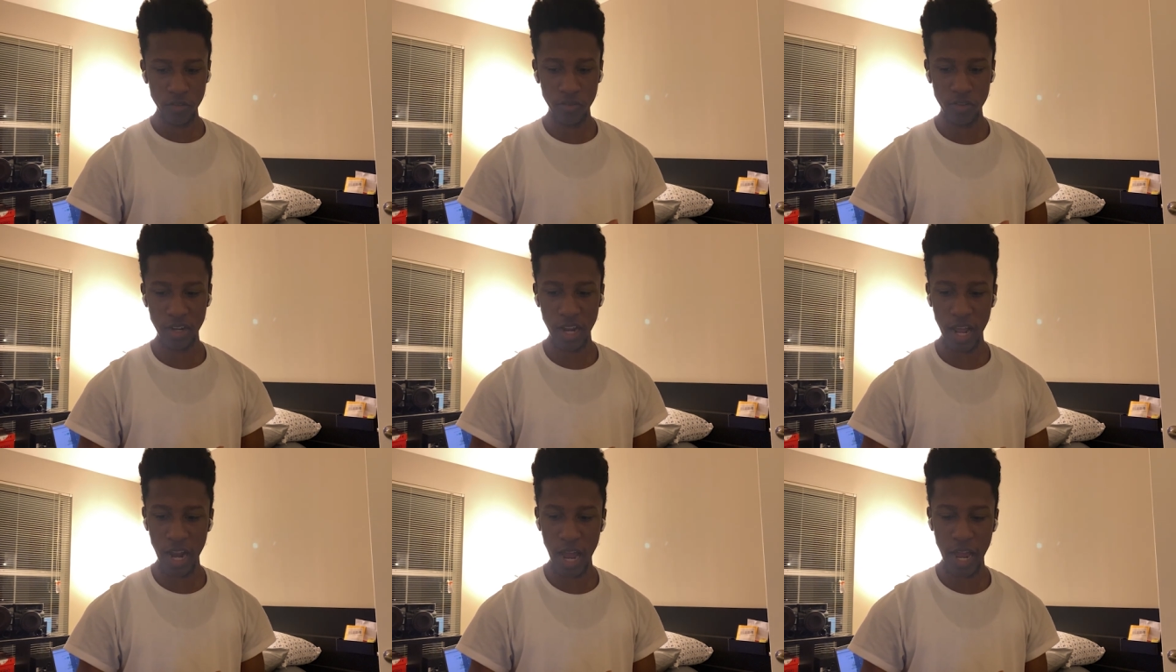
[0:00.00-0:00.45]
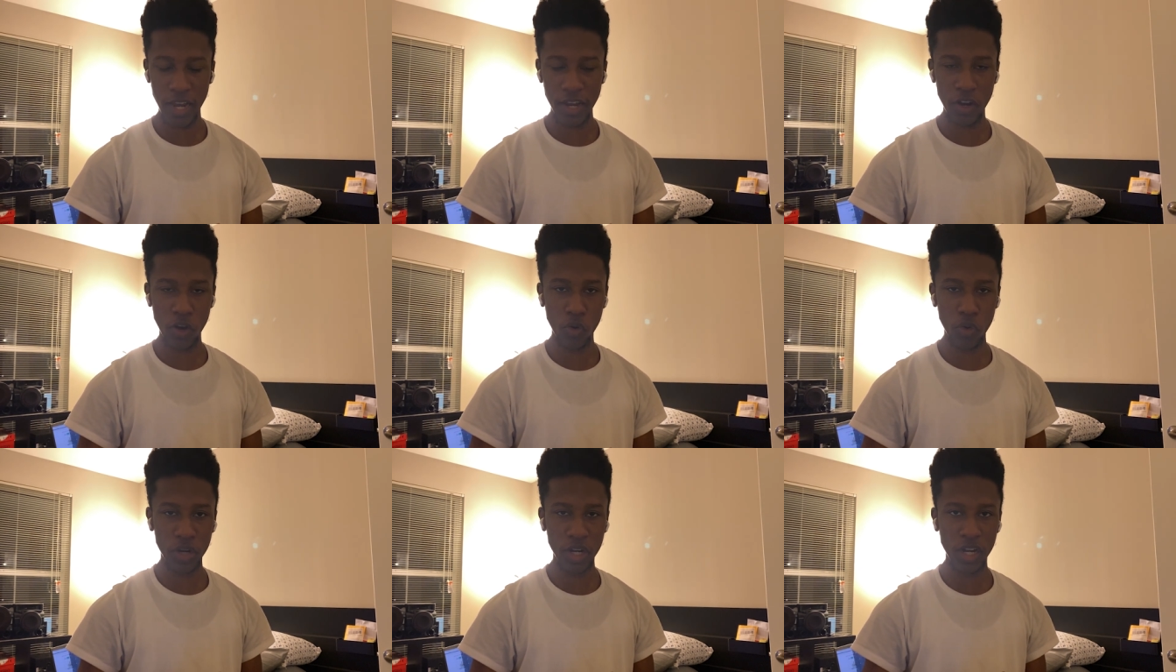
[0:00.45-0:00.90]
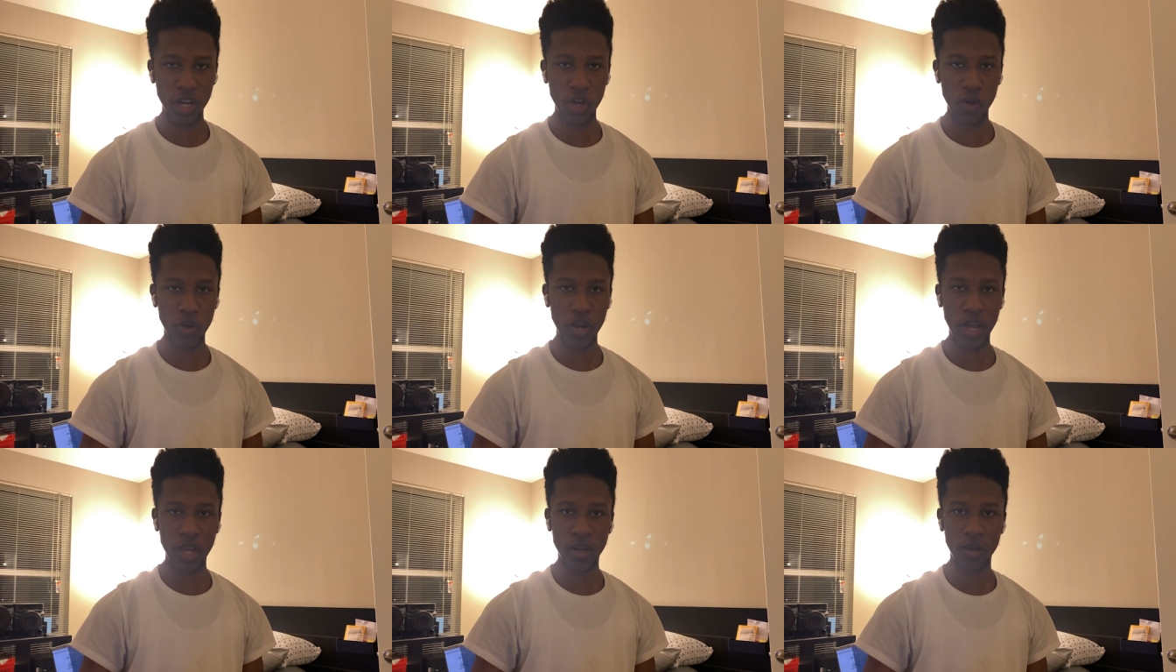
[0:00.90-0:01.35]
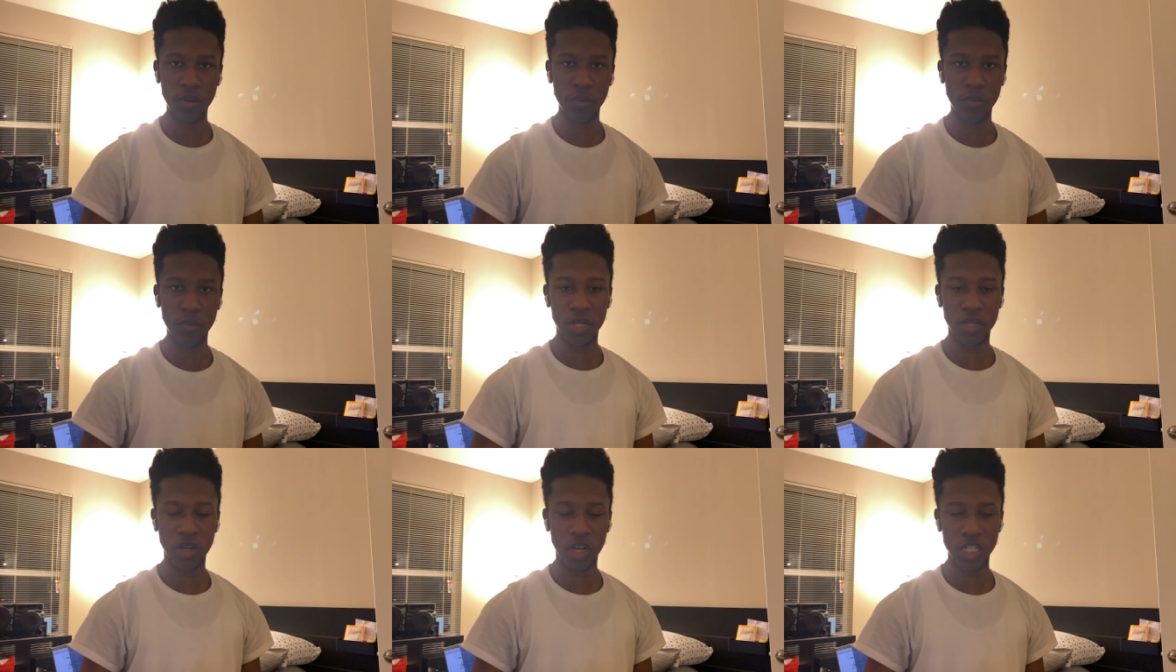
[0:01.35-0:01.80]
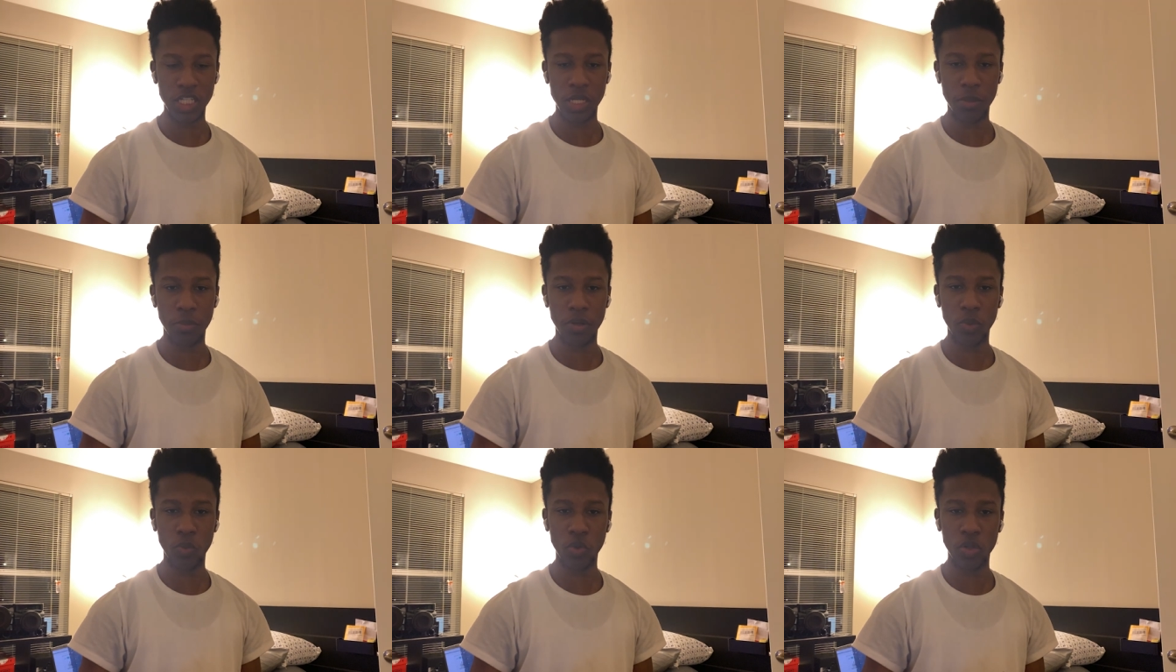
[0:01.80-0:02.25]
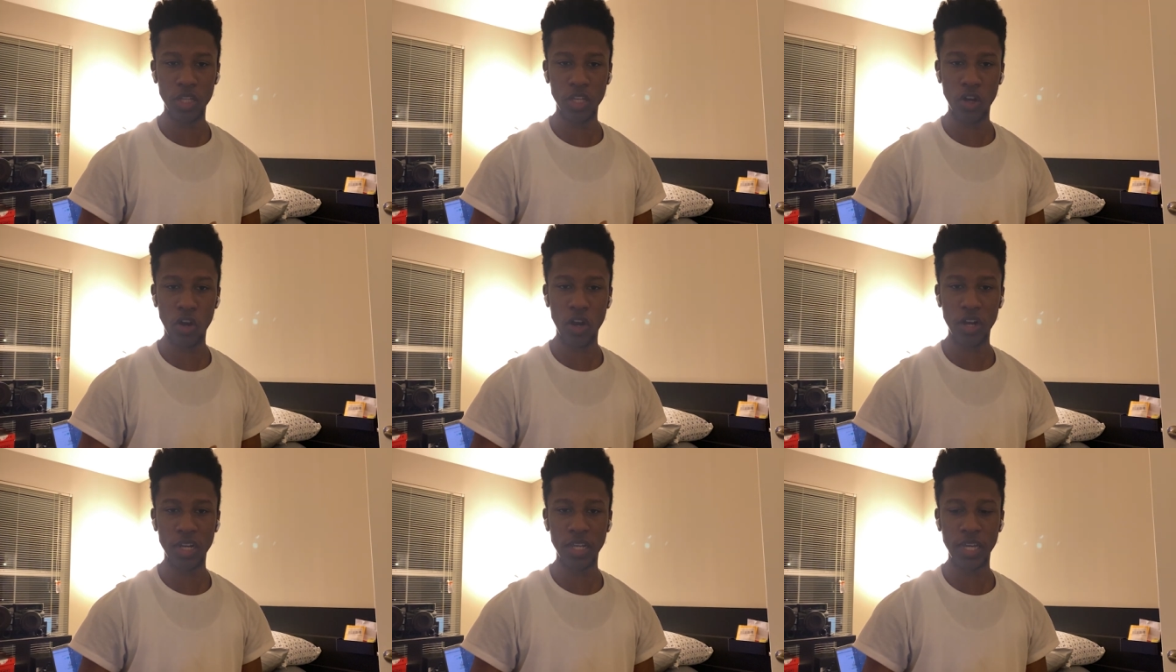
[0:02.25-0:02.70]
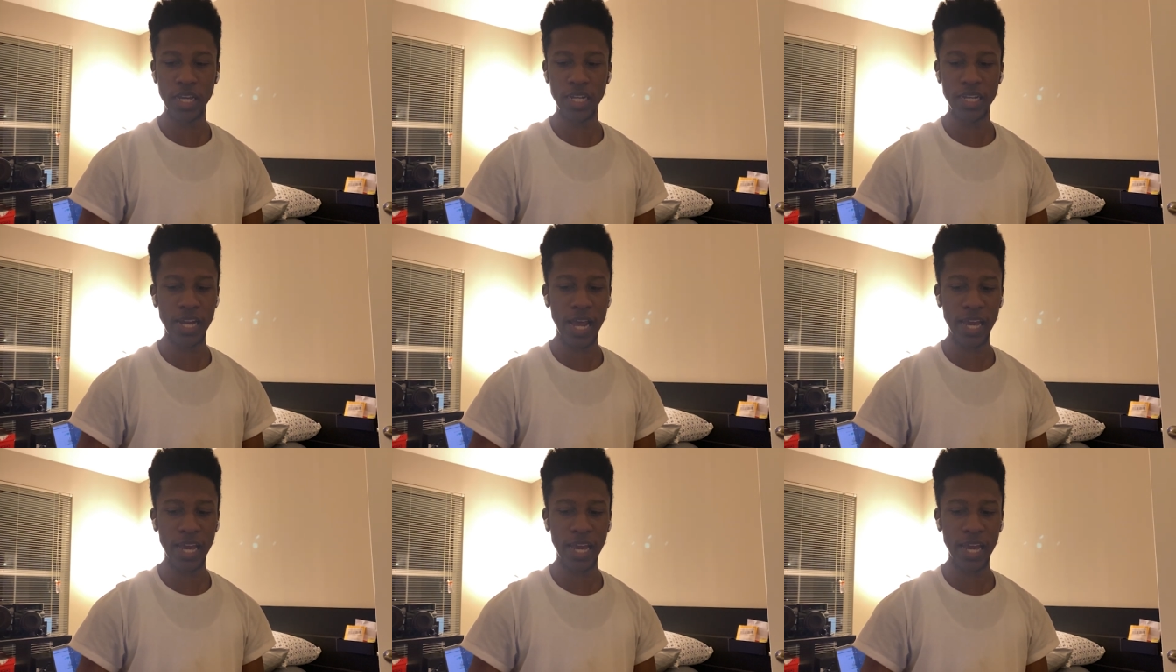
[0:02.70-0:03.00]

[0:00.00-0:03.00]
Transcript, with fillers: For that, I already know that um, the Dunks are going to be really hard to get.